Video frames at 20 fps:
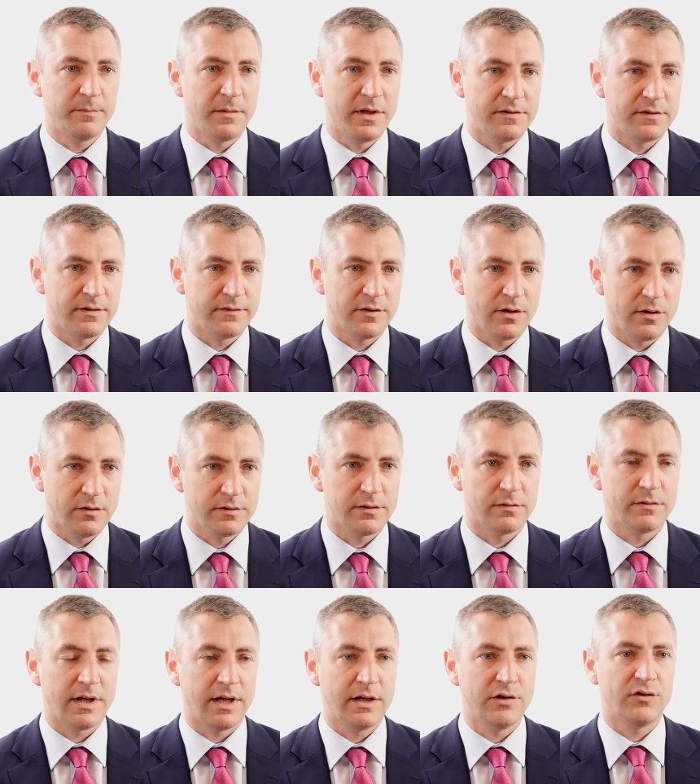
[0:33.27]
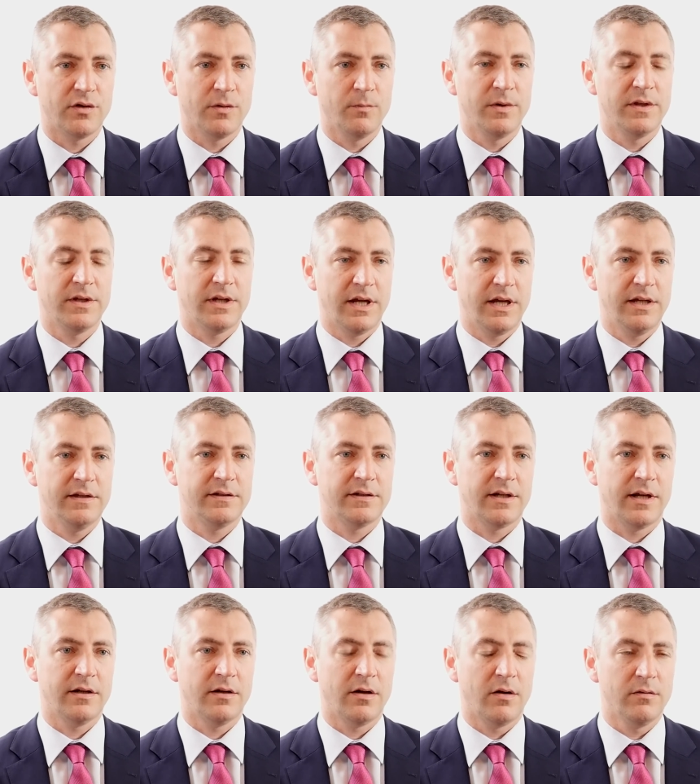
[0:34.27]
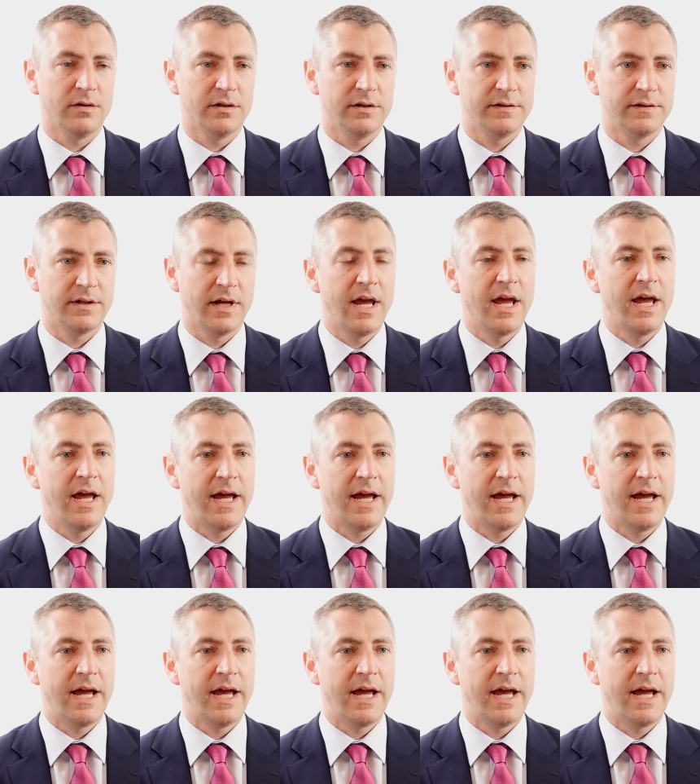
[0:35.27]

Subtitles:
months of consultation with key stakeholders.